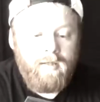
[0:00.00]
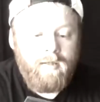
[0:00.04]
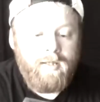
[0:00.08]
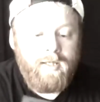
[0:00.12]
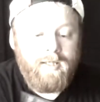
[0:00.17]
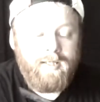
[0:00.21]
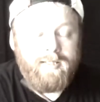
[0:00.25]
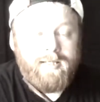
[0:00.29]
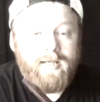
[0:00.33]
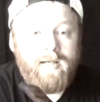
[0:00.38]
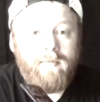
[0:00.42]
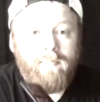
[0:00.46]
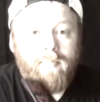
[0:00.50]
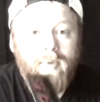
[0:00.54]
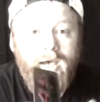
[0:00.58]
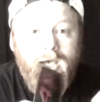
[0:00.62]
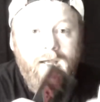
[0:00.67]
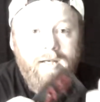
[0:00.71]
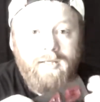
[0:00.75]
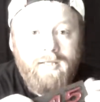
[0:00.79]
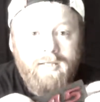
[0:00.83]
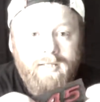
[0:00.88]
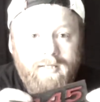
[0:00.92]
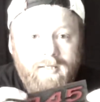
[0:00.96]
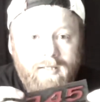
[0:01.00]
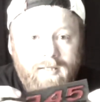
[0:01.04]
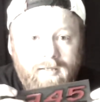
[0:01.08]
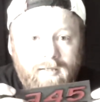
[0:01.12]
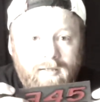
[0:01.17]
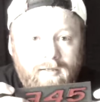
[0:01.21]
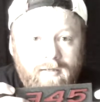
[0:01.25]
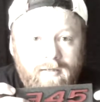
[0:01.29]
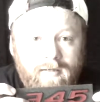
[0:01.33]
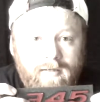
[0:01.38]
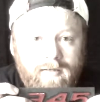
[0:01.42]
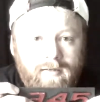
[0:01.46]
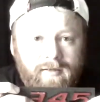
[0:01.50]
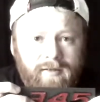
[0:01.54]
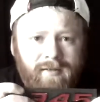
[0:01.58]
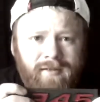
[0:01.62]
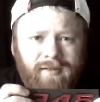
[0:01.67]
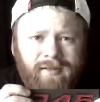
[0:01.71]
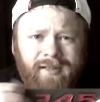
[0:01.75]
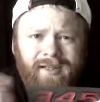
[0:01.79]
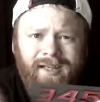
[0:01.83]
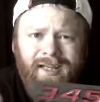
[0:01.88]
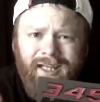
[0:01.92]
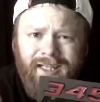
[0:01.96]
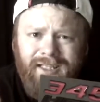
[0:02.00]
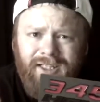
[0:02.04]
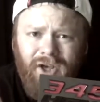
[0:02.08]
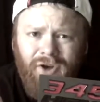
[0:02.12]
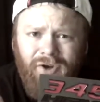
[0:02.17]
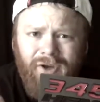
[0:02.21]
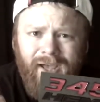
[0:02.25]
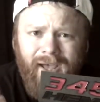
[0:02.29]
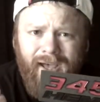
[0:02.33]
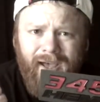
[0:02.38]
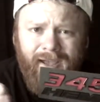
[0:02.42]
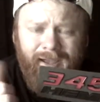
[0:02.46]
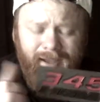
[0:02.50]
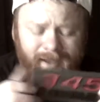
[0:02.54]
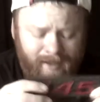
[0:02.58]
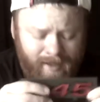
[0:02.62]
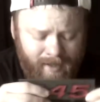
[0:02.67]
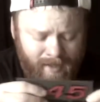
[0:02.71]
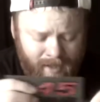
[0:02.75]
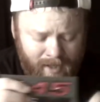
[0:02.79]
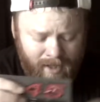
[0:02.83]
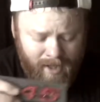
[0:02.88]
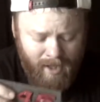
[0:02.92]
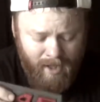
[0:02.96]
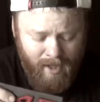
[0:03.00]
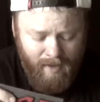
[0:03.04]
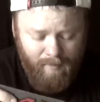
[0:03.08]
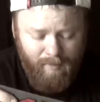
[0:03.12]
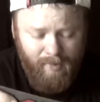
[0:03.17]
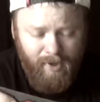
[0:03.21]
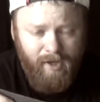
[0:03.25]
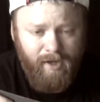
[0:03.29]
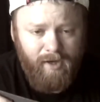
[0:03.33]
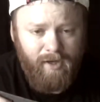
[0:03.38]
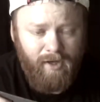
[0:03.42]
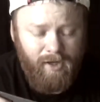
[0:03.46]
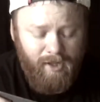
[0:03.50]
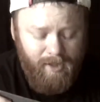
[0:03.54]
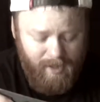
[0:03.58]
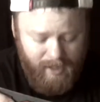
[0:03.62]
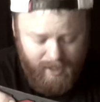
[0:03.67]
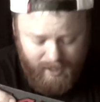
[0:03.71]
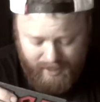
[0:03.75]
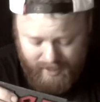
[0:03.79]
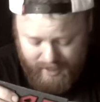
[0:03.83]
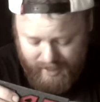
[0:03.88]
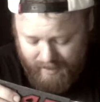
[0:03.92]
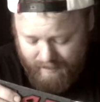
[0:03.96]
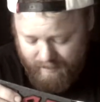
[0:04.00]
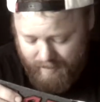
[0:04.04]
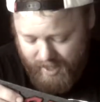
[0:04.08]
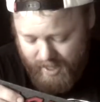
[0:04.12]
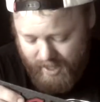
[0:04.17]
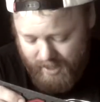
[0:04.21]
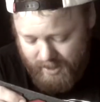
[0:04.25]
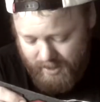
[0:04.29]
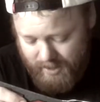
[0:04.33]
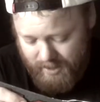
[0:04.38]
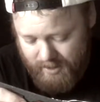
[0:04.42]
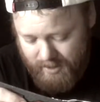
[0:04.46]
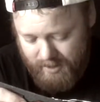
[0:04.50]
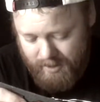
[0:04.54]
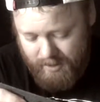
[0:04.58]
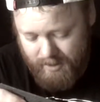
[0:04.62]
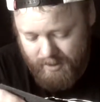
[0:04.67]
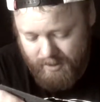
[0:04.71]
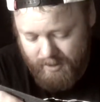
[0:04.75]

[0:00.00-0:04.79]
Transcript: This set of badges, it's okay, but on this set of badges,